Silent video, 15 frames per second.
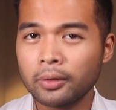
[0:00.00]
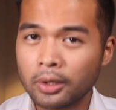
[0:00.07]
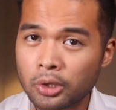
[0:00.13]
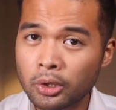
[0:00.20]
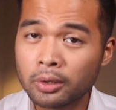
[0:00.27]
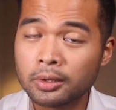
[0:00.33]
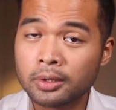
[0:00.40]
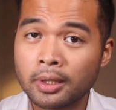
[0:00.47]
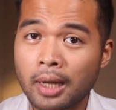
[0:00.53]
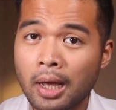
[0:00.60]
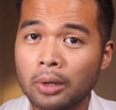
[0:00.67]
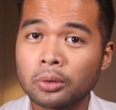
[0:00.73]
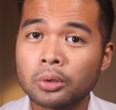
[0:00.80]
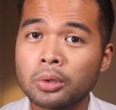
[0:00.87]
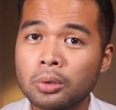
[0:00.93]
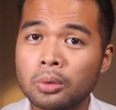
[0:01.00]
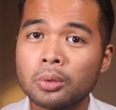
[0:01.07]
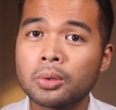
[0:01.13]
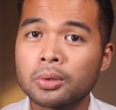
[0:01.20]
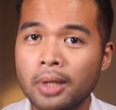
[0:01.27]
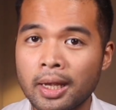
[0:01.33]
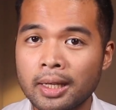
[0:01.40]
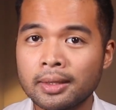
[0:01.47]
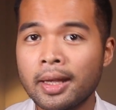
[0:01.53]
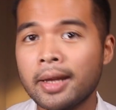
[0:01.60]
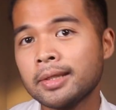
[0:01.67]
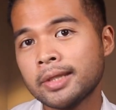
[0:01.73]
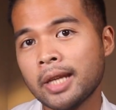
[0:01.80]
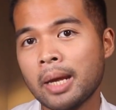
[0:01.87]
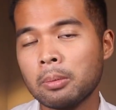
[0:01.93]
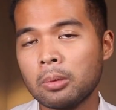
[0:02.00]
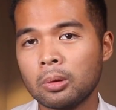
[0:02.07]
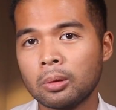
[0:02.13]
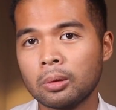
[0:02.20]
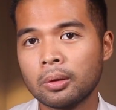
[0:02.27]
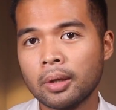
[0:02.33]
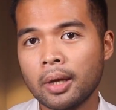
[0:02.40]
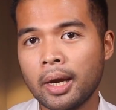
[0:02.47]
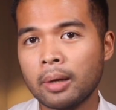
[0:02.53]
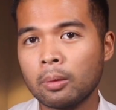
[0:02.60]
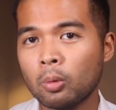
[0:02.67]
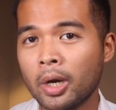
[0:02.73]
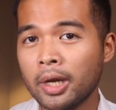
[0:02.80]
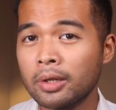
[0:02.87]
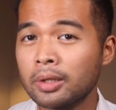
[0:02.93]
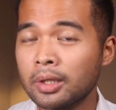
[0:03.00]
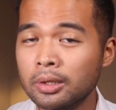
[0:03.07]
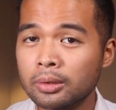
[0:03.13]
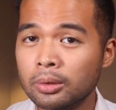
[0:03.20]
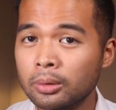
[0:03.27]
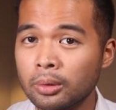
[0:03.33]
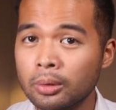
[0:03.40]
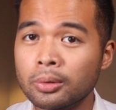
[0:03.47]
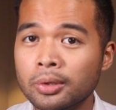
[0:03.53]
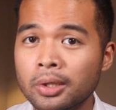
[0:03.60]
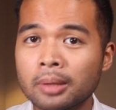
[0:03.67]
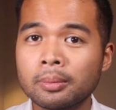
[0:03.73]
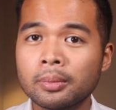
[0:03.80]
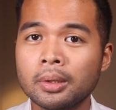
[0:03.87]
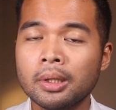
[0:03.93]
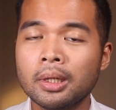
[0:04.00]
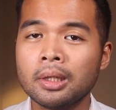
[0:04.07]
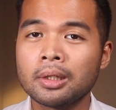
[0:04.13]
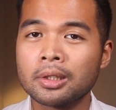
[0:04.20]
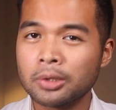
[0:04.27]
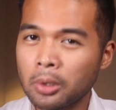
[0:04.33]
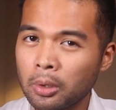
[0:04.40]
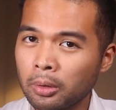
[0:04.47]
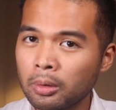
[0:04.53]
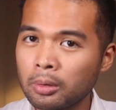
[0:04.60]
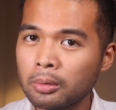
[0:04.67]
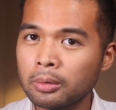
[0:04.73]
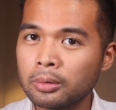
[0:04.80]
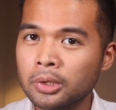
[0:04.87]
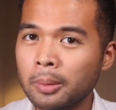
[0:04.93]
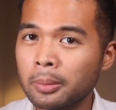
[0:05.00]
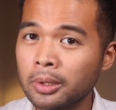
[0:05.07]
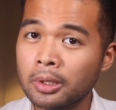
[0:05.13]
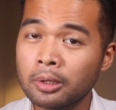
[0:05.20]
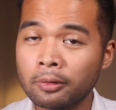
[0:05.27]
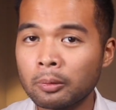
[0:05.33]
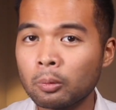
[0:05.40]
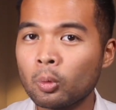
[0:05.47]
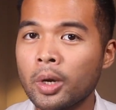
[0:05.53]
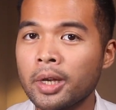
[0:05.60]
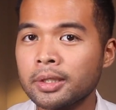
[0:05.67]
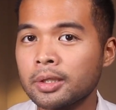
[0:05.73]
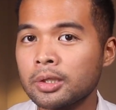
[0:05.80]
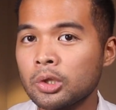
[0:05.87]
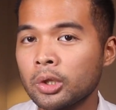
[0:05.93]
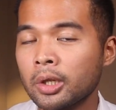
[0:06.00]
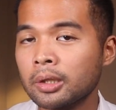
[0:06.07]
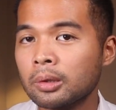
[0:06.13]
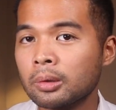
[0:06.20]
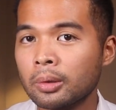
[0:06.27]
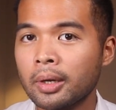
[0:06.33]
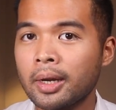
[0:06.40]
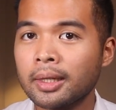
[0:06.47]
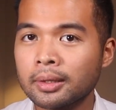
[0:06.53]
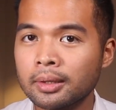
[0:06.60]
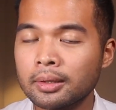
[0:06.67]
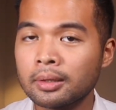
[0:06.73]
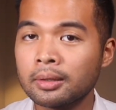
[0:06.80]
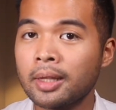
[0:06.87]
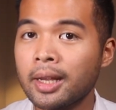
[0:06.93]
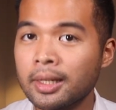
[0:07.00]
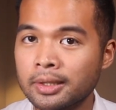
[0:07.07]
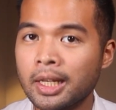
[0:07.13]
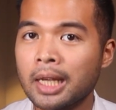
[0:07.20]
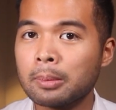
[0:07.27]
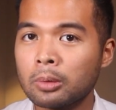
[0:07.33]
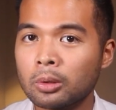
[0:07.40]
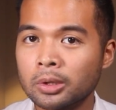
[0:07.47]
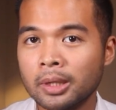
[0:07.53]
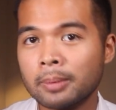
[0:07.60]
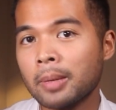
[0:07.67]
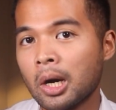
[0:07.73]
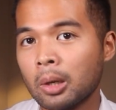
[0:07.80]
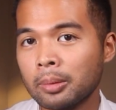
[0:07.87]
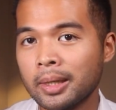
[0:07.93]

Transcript: that you understand how to use a date table and why you need to use them, let's go through some of the different ways that you can create date tables in Power